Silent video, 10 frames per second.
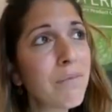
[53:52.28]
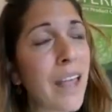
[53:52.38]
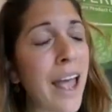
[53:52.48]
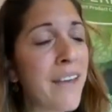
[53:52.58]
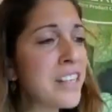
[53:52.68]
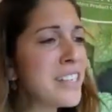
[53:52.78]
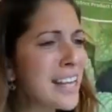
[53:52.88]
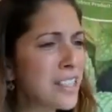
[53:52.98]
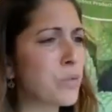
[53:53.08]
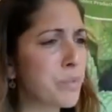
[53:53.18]
And the
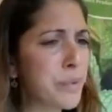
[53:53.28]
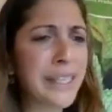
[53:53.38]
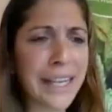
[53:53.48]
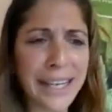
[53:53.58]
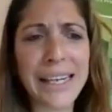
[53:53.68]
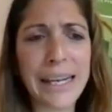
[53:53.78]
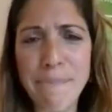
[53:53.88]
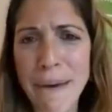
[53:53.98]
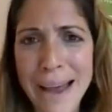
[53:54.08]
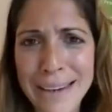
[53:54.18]
desk was particularly
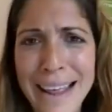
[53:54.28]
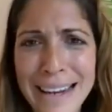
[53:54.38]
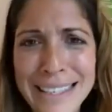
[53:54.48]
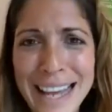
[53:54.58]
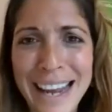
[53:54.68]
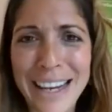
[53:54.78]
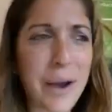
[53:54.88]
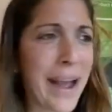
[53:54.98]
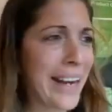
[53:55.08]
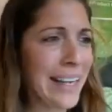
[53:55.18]
bad that day.
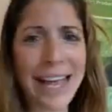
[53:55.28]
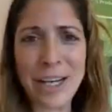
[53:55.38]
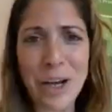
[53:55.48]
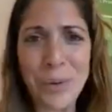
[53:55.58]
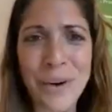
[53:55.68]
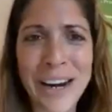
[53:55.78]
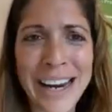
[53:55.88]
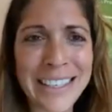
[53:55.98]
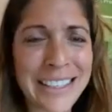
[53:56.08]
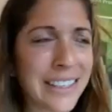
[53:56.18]
It had Lego on
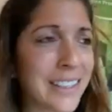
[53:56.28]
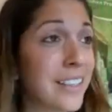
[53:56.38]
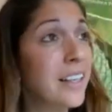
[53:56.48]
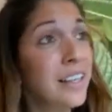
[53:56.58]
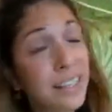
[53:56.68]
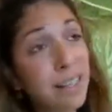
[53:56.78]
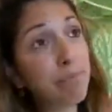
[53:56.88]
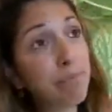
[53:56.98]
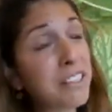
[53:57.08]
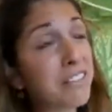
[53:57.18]
it and
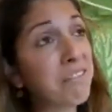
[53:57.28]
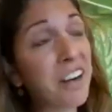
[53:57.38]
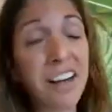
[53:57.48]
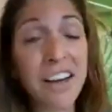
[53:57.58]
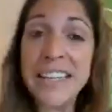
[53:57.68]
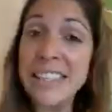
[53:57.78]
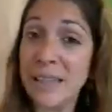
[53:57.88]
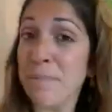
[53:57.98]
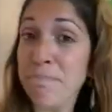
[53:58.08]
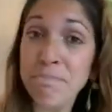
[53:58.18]
butterflies
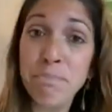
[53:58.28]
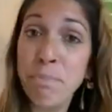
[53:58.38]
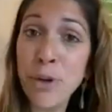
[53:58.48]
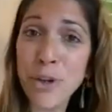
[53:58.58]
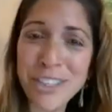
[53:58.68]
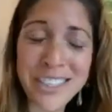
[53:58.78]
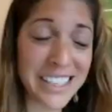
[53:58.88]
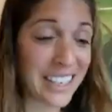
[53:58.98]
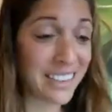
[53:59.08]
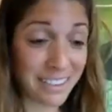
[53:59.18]
and books,
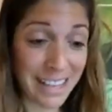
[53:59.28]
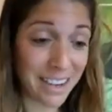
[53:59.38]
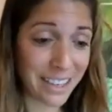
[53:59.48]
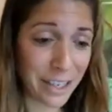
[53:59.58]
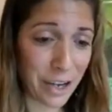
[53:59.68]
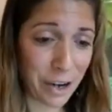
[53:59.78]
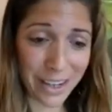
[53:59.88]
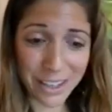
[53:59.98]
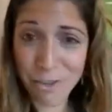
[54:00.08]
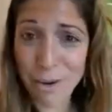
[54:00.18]
and then
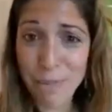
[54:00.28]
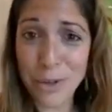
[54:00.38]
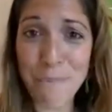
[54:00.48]
scribbled on